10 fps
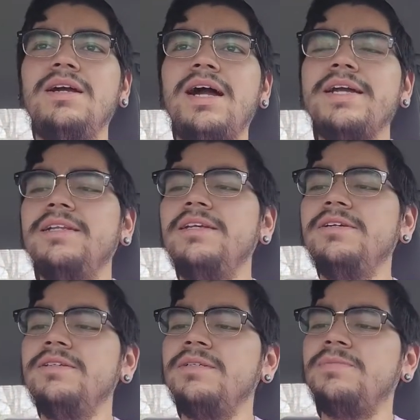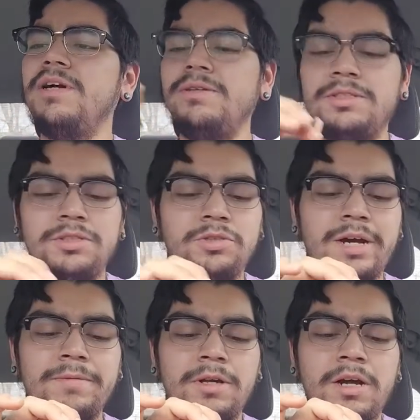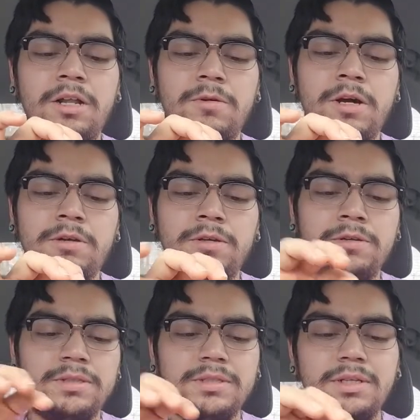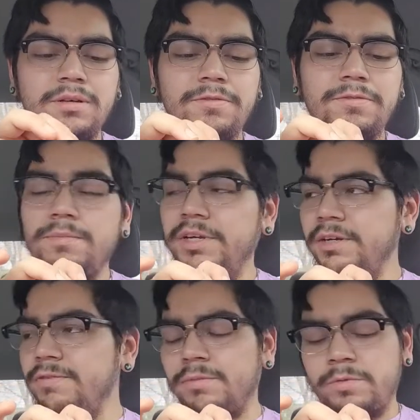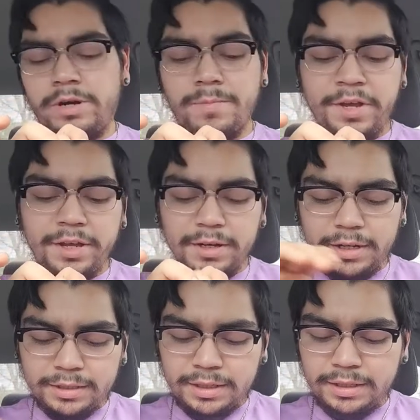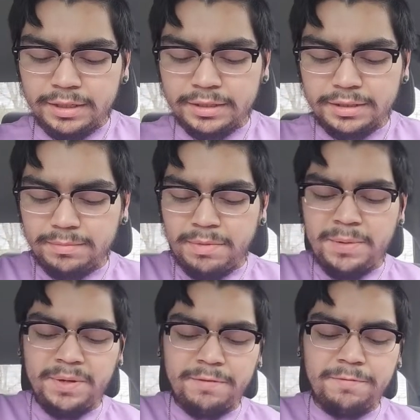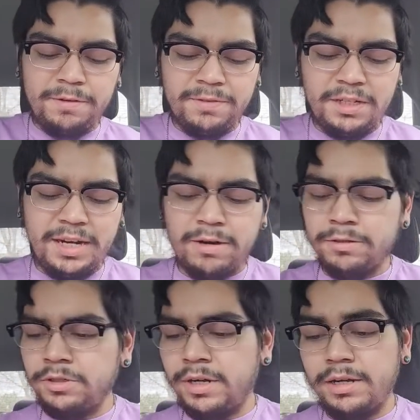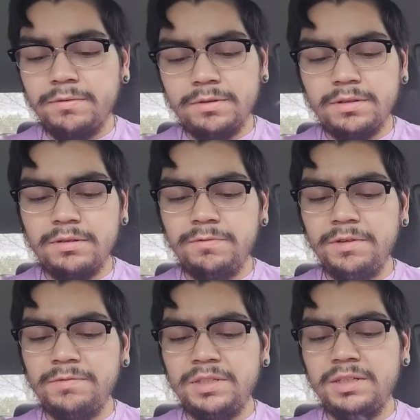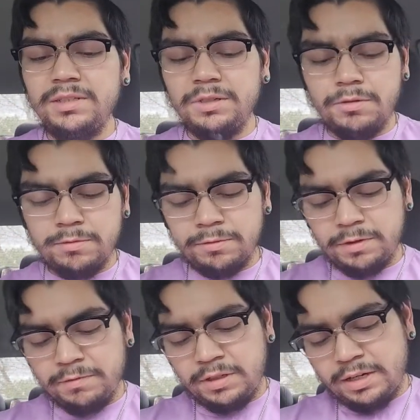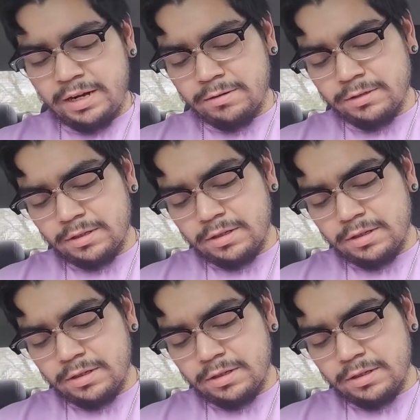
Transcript: I can literally probably just drive to Colorado though. It's from here, from where I'm at, it's at least maybe a 15 hour drive. 15, a little over 15 hours.